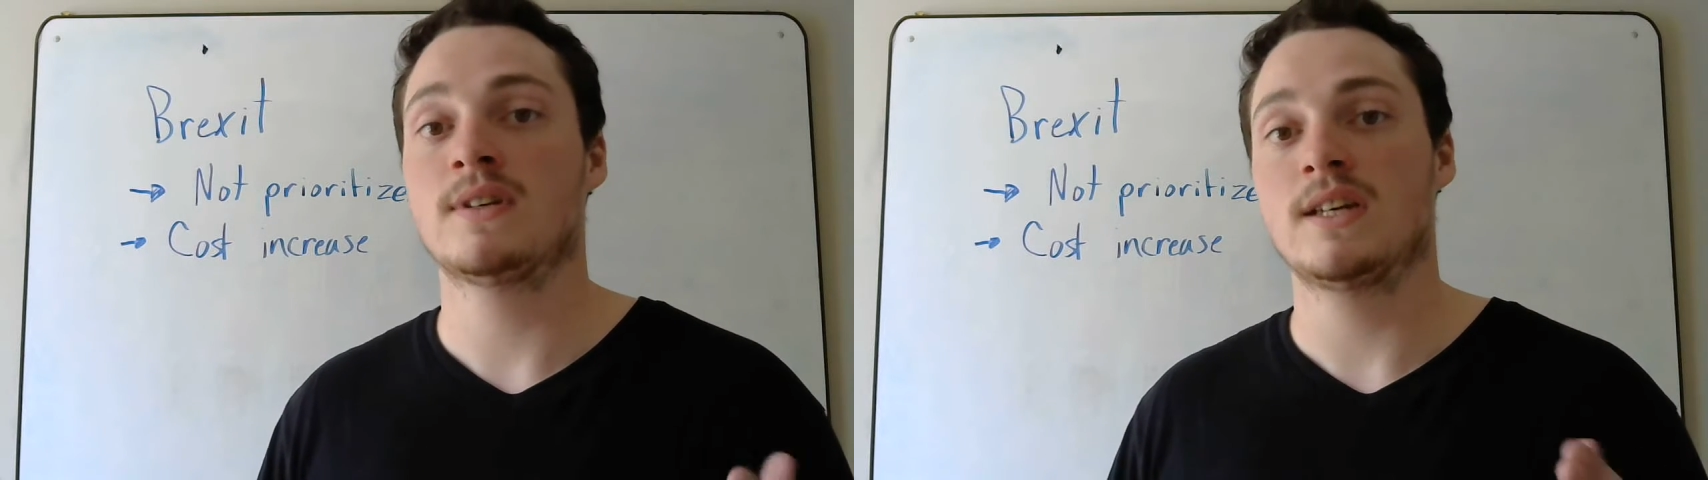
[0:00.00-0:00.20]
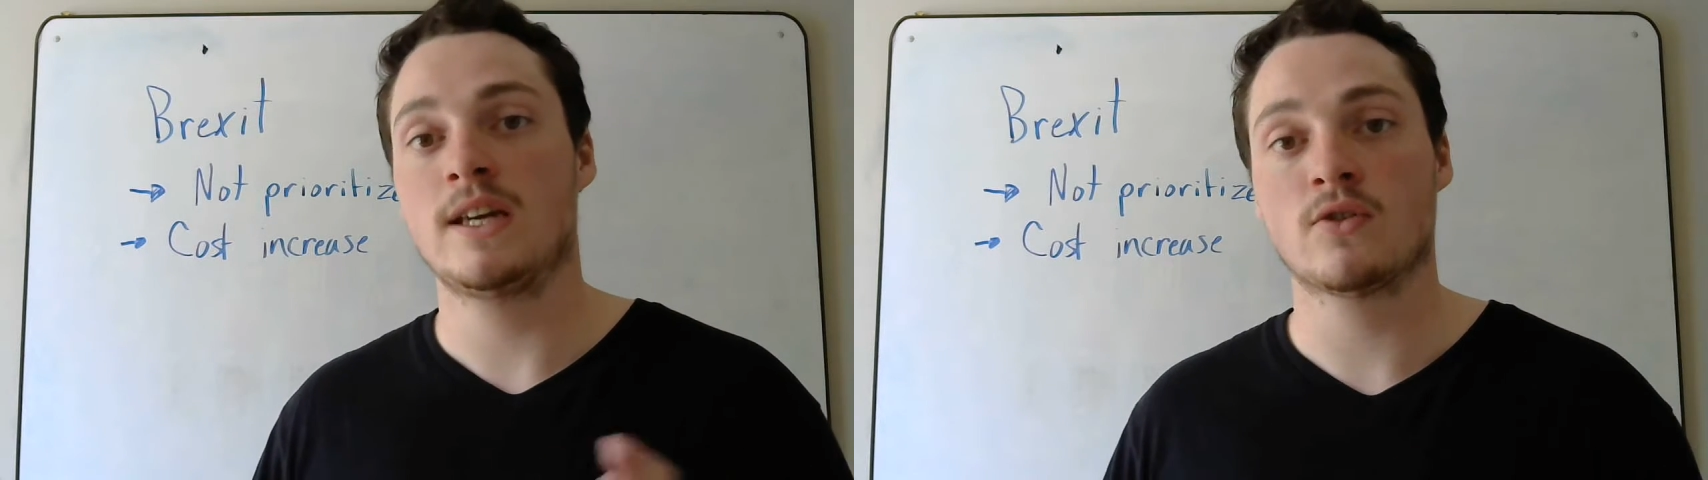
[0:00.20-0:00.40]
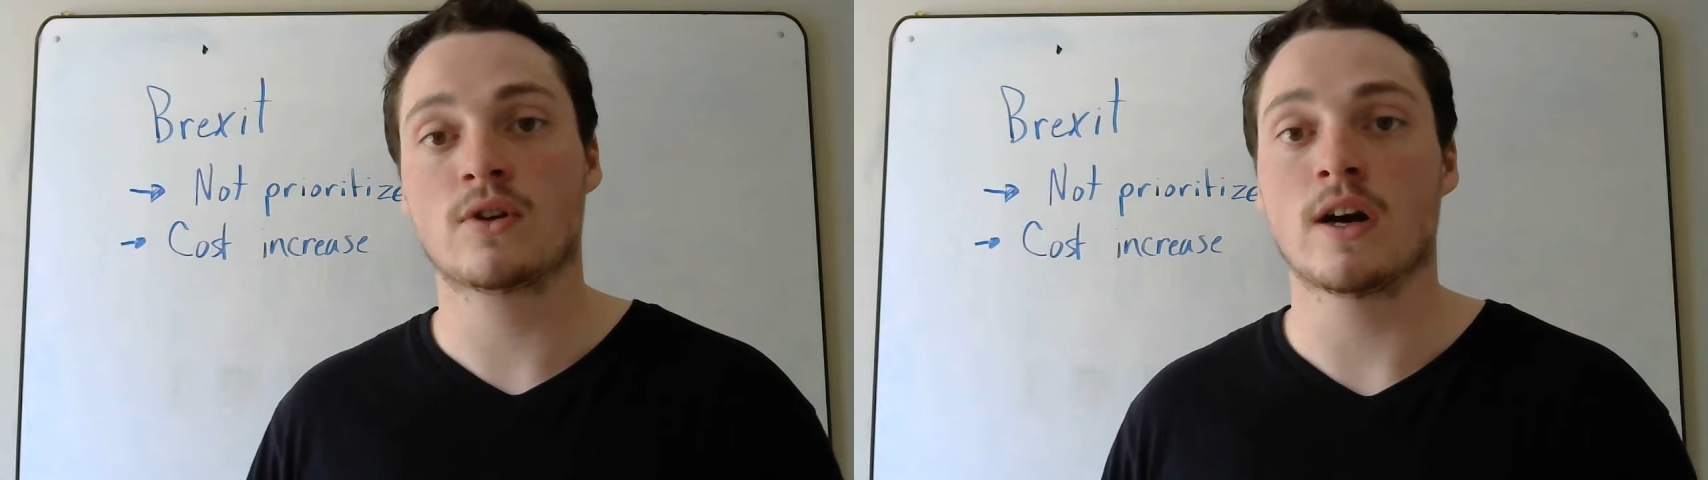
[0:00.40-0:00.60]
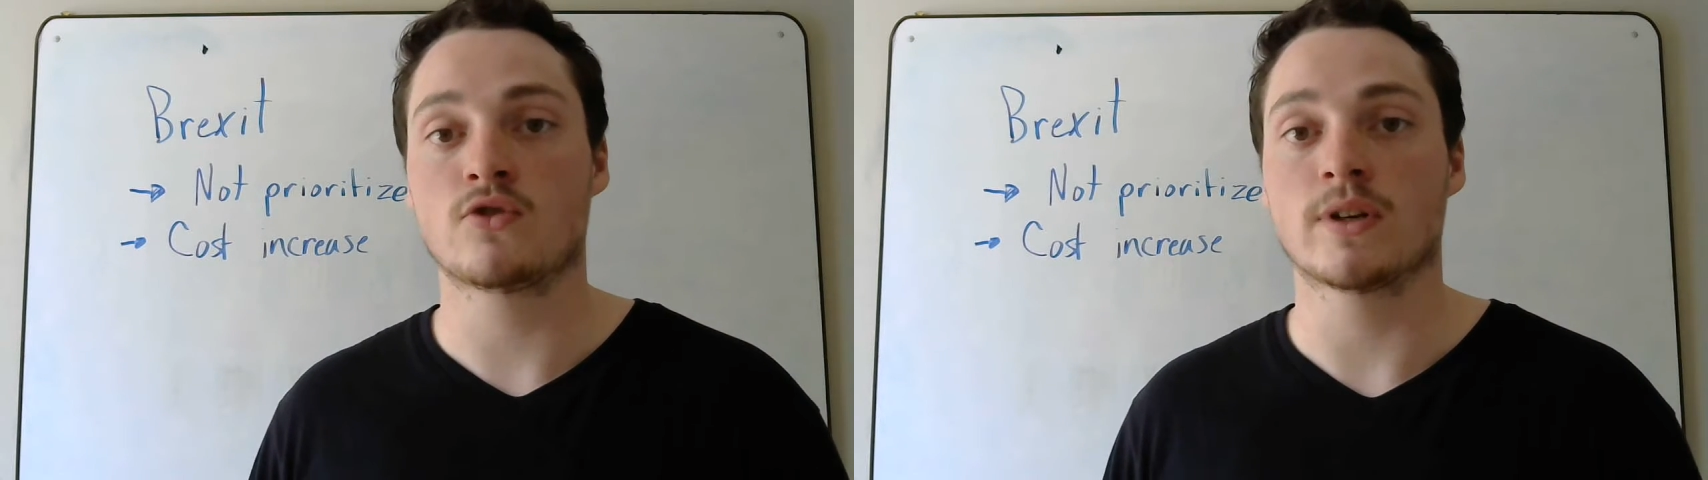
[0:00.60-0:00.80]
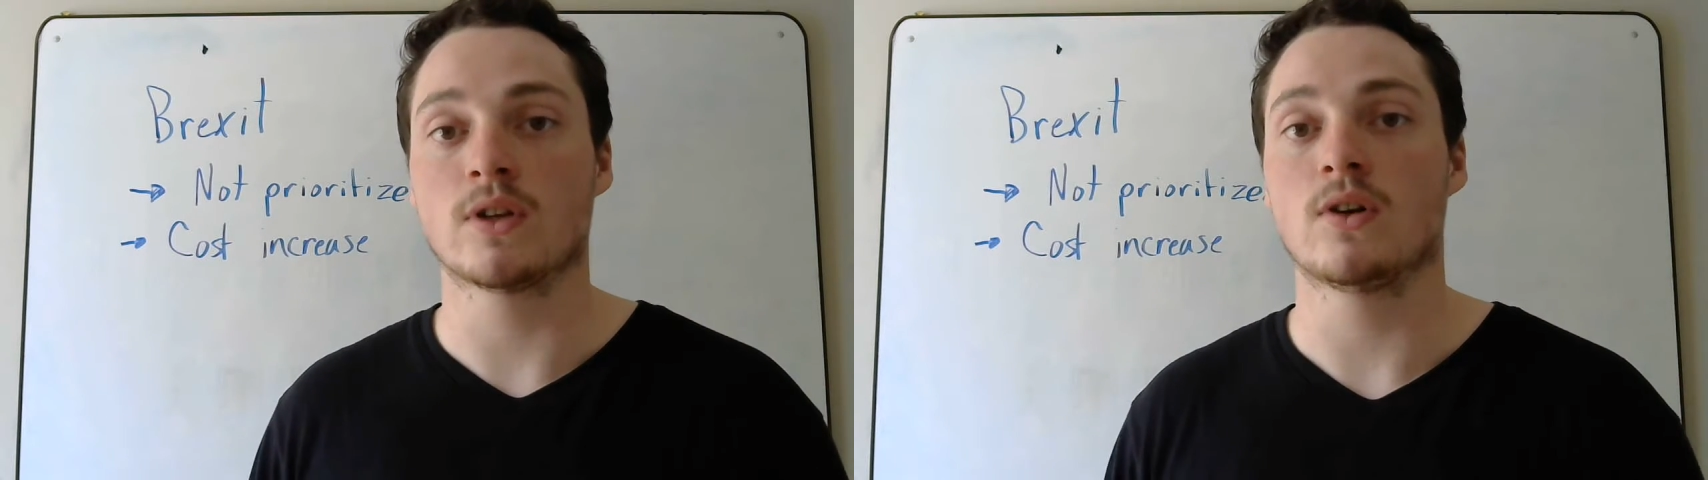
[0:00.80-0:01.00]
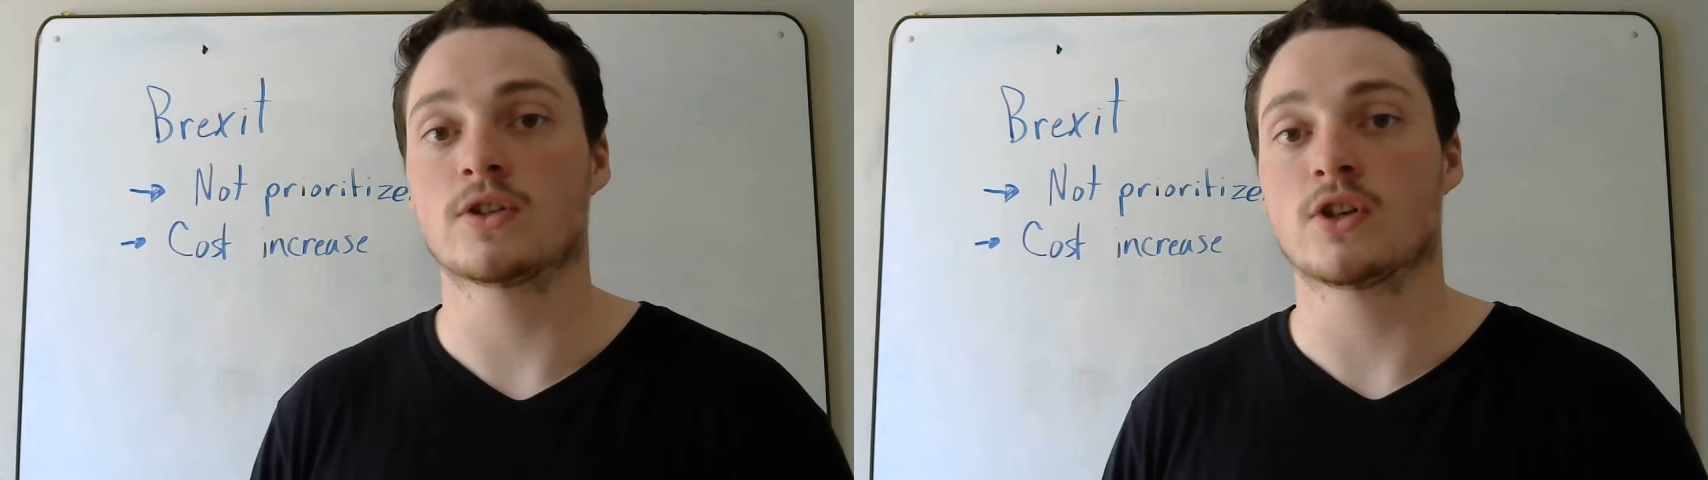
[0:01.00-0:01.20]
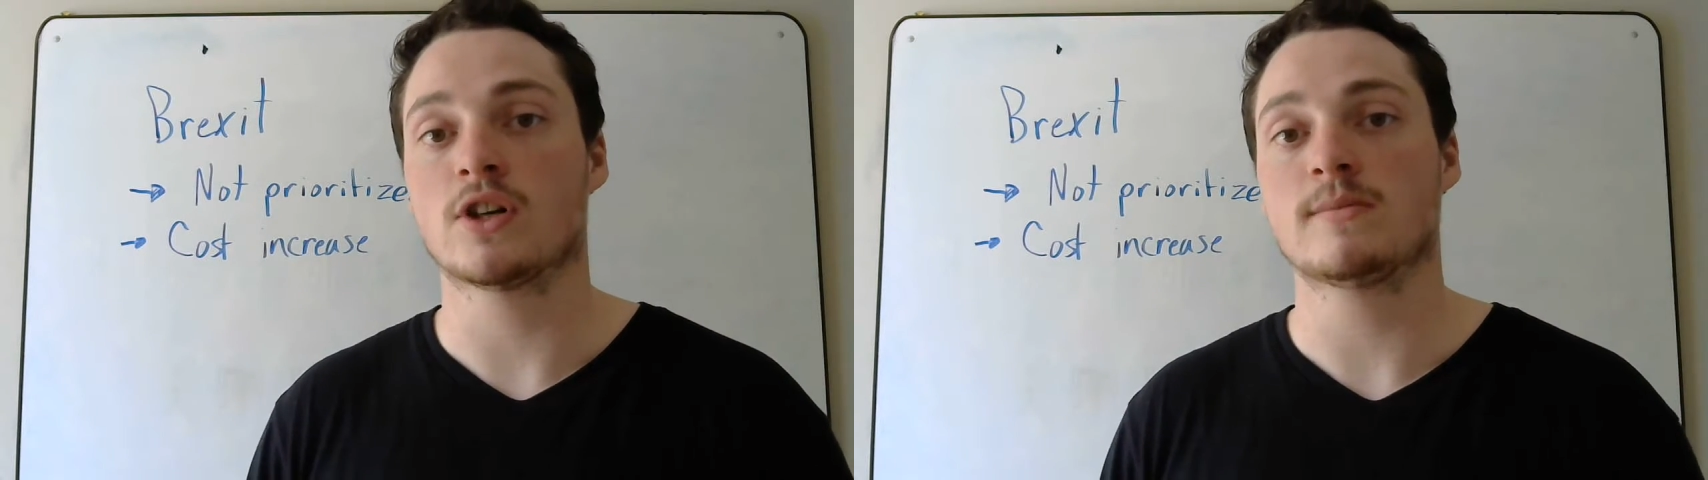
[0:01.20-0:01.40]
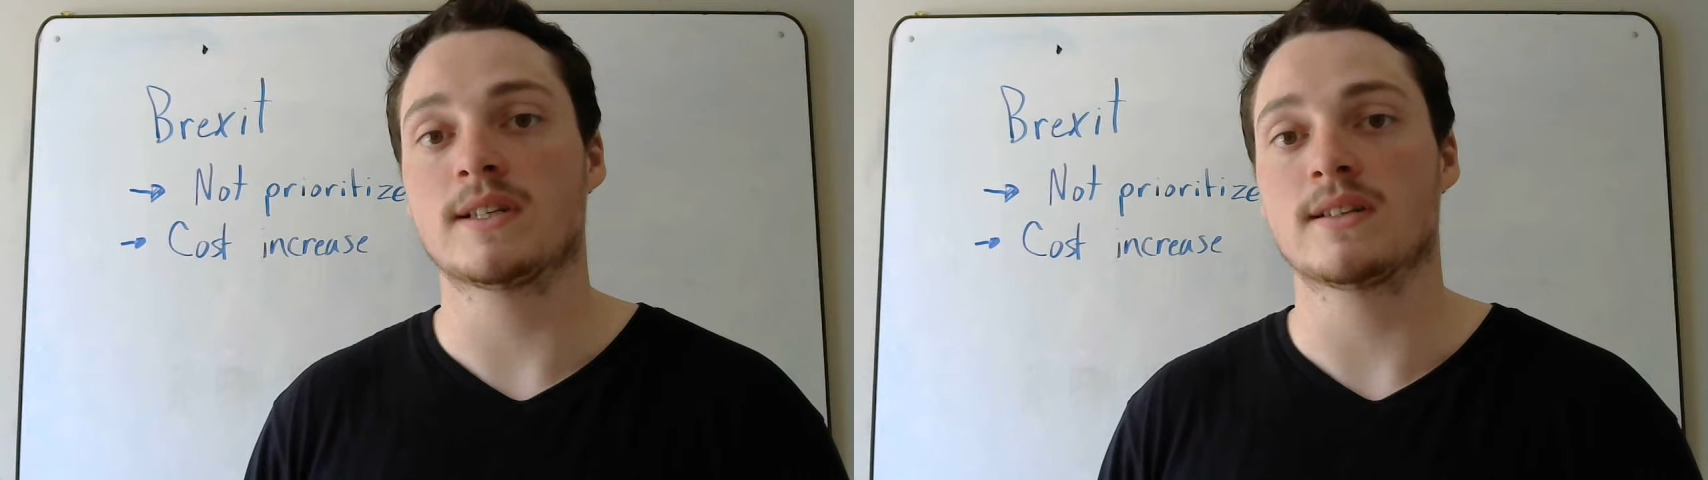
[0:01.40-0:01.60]
either country long
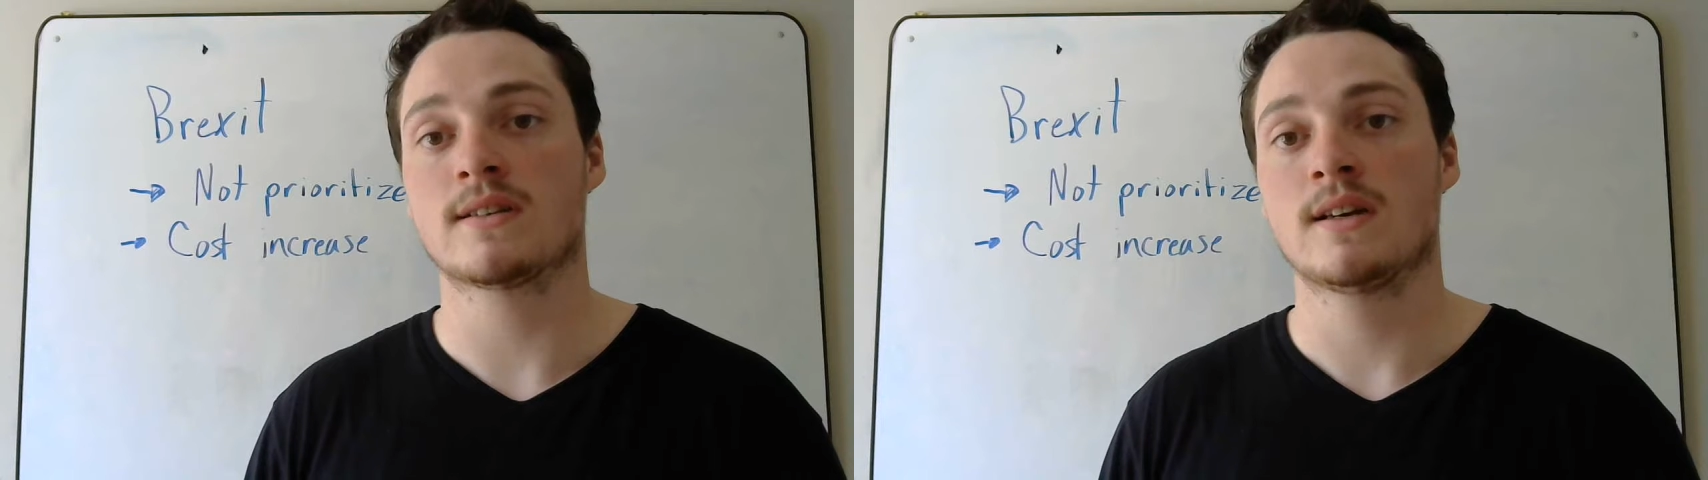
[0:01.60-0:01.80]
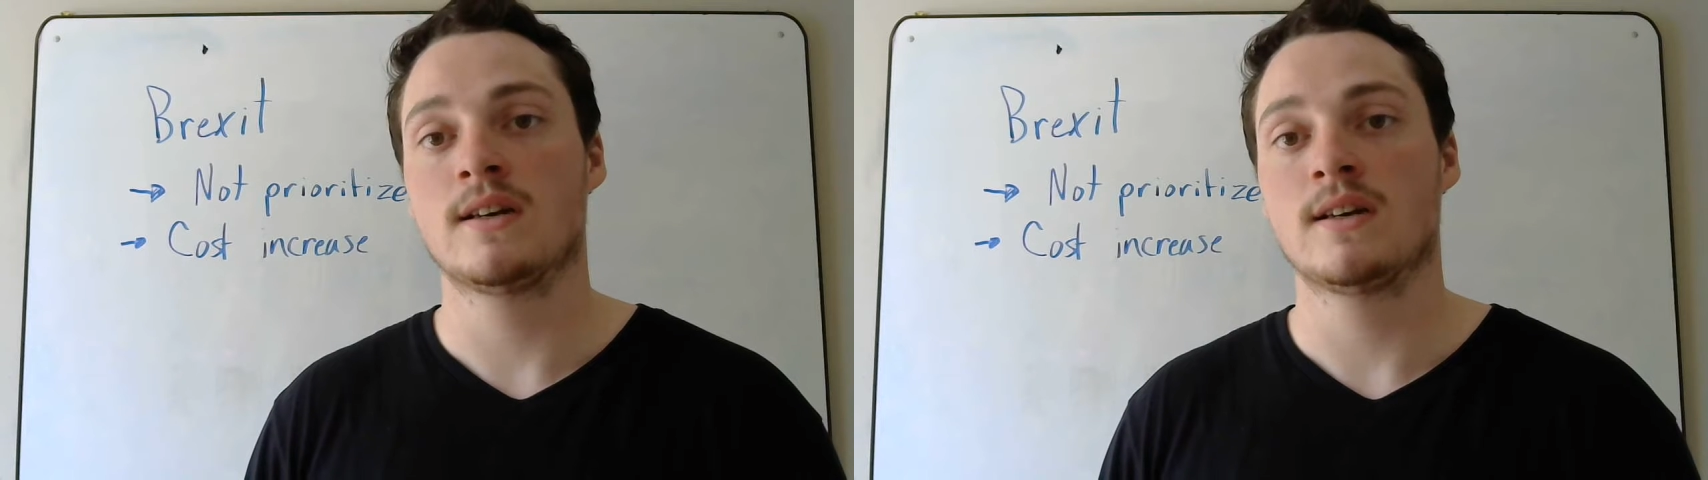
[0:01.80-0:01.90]
term and